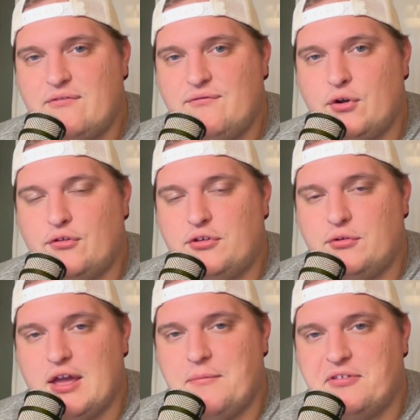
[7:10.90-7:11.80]
First 2
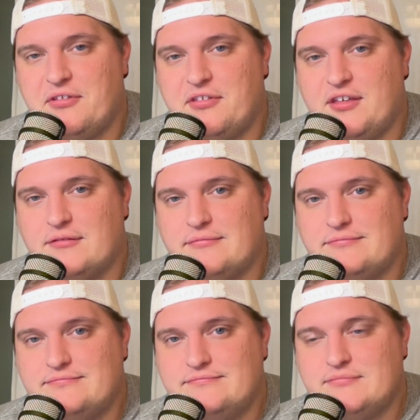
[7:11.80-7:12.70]
games of the season.
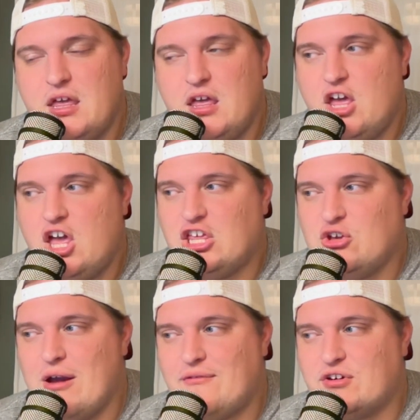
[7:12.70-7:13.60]

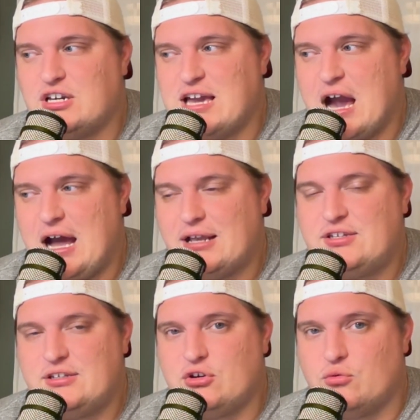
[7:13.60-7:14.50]
You have
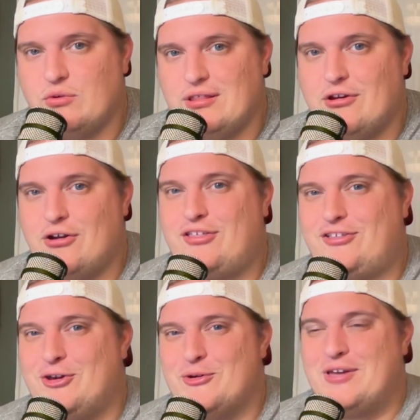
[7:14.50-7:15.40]
got to win those
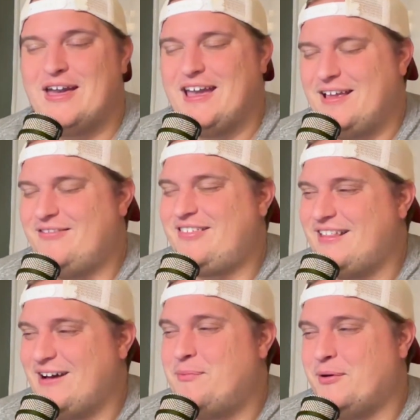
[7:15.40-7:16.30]
2 games.
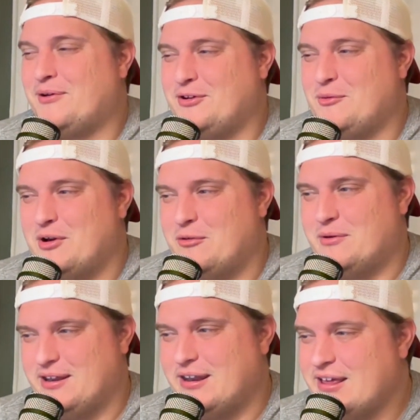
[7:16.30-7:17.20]
Now, Purdue will
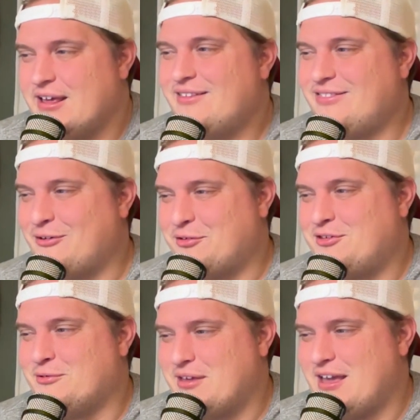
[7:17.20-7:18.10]
win those
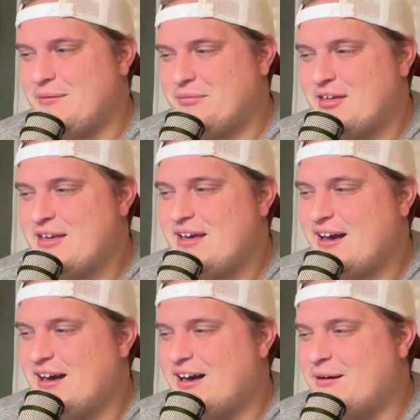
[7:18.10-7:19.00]
2 games,
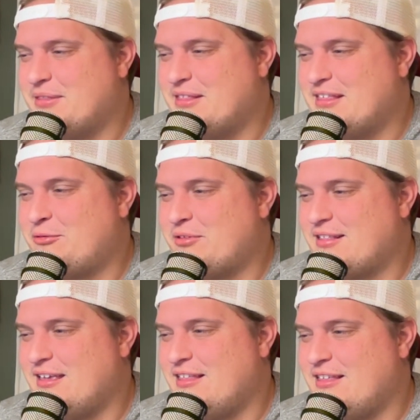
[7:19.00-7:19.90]
but this was like
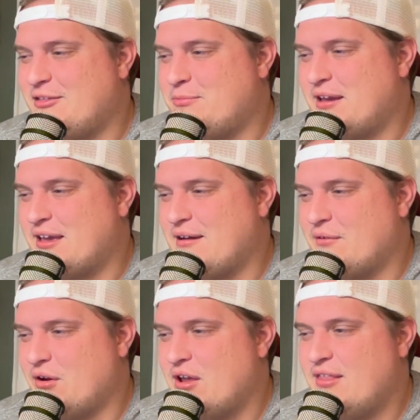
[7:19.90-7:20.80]
the easiest pick
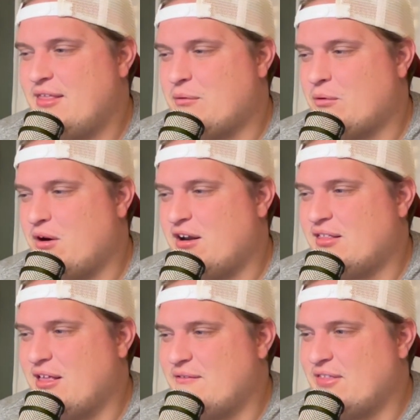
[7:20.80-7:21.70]
ever. They were
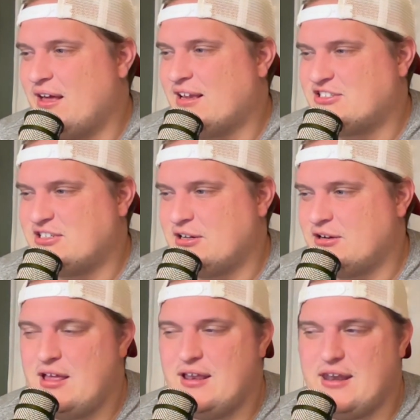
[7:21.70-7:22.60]
1-11 last year.
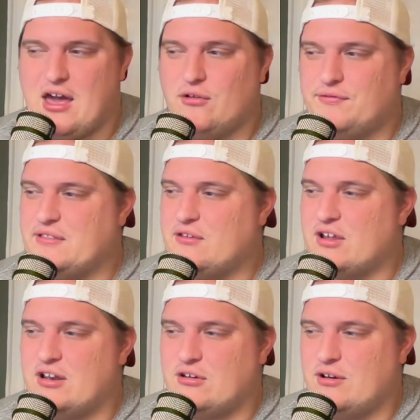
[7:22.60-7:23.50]
Now, I don't think they're
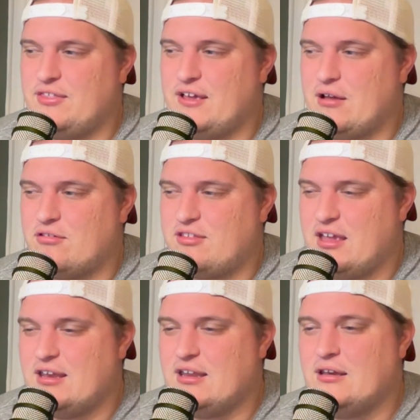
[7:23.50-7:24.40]
going to do anything
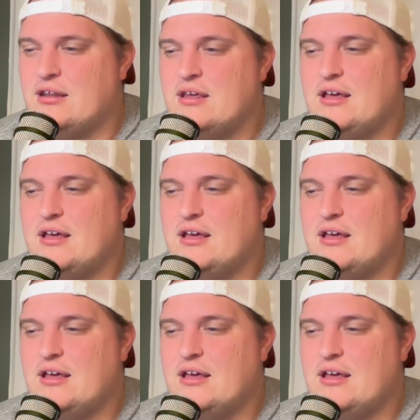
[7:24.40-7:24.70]
outstanding.